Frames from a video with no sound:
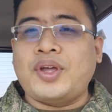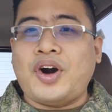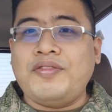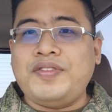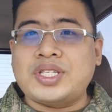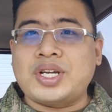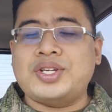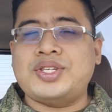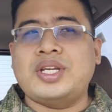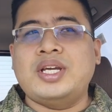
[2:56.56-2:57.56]

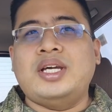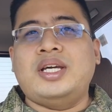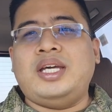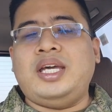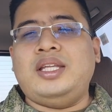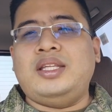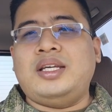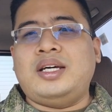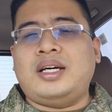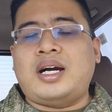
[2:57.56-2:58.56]
officers in
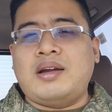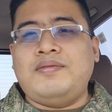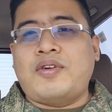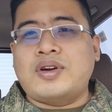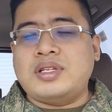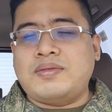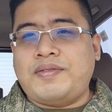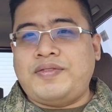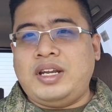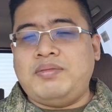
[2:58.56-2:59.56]
the armed forces of
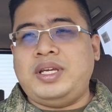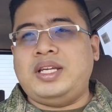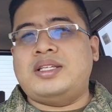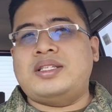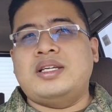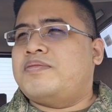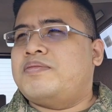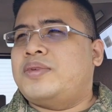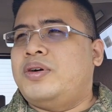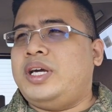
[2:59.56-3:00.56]
the Philippines.
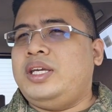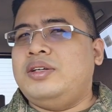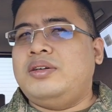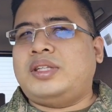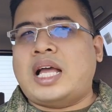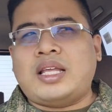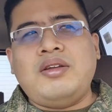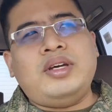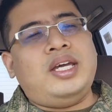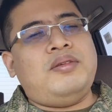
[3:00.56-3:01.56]
Kung inyong
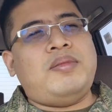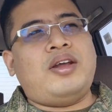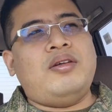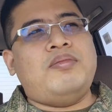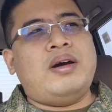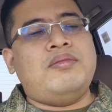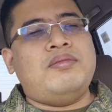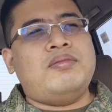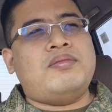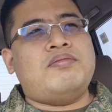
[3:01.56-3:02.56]
tatanungin, meron
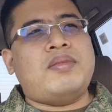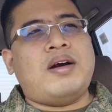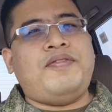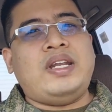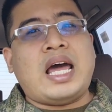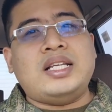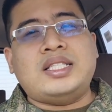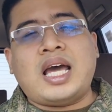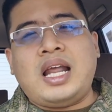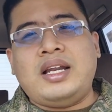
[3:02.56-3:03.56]
bang
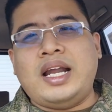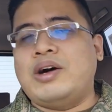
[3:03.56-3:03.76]
financial na